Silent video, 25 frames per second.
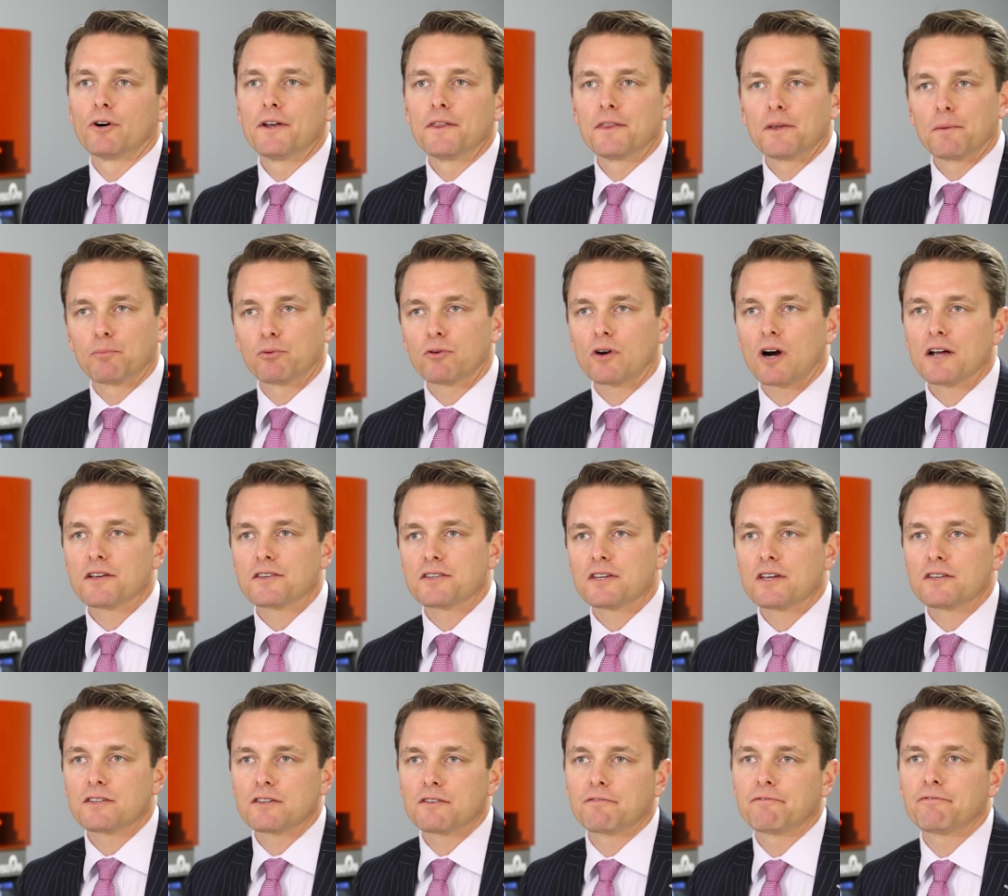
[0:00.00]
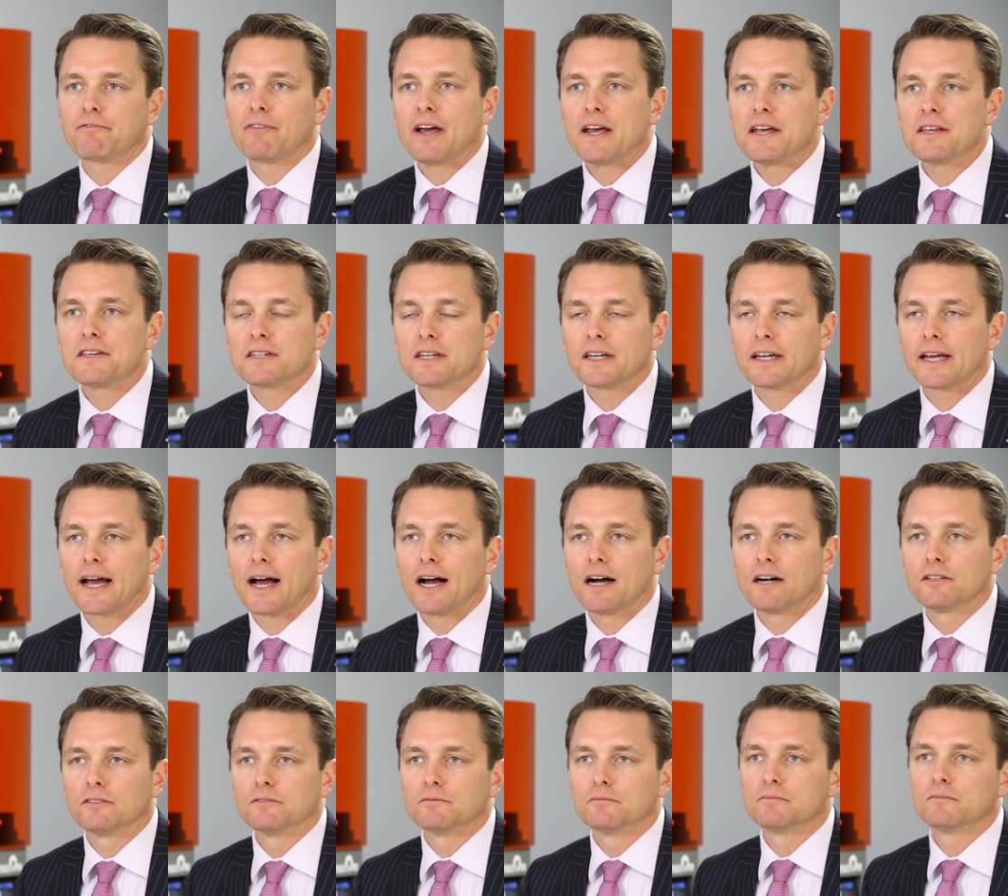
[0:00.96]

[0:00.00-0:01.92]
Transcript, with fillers: we're in the process of phasing out,